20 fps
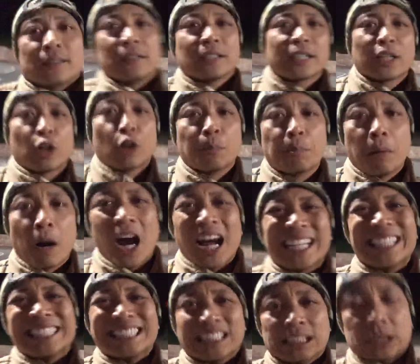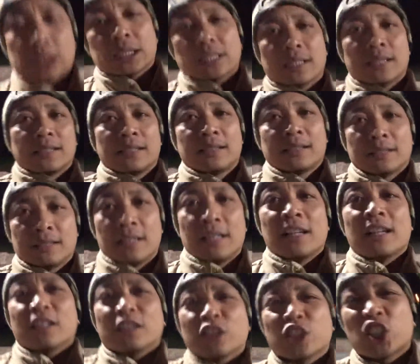Look at our bodies.
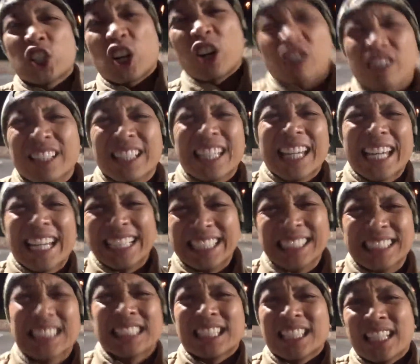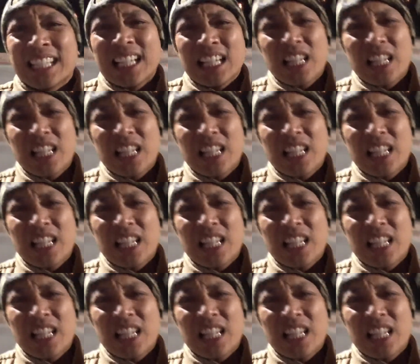Look at our legs.